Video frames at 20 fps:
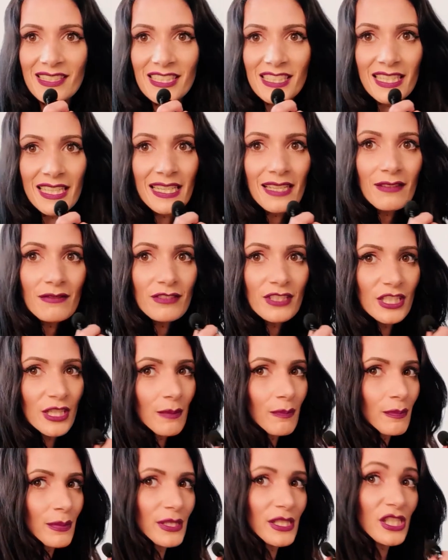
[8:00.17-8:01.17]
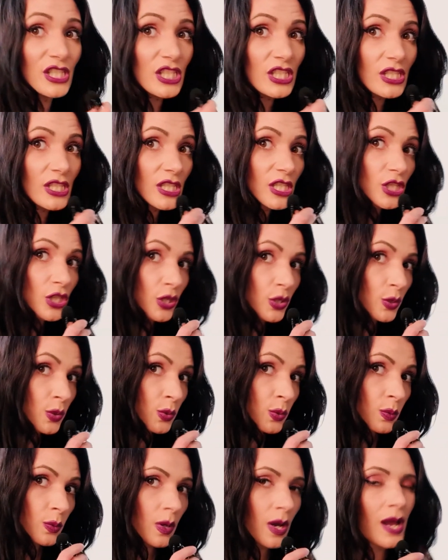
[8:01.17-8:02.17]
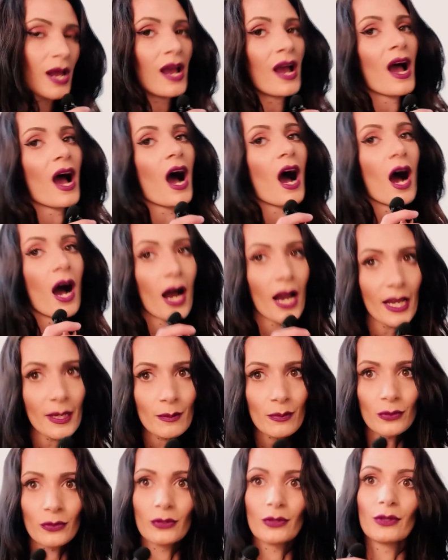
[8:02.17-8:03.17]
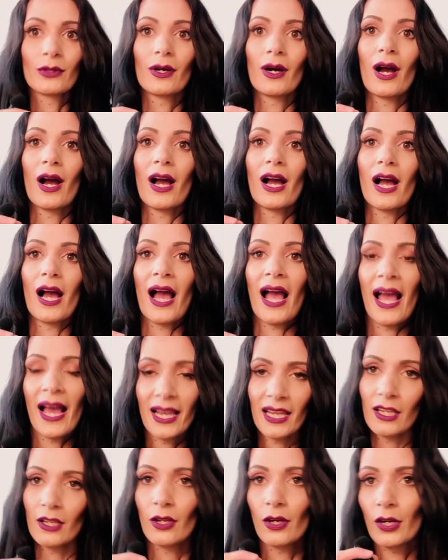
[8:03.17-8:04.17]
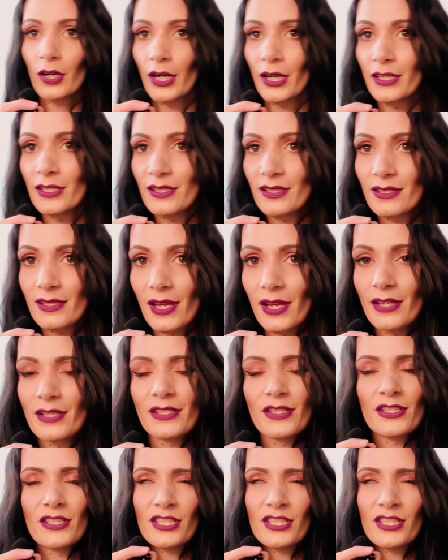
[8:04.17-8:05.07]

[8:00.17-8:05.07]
actually it for jumpers, just the 2. I brought a hell of a lot of coats though, so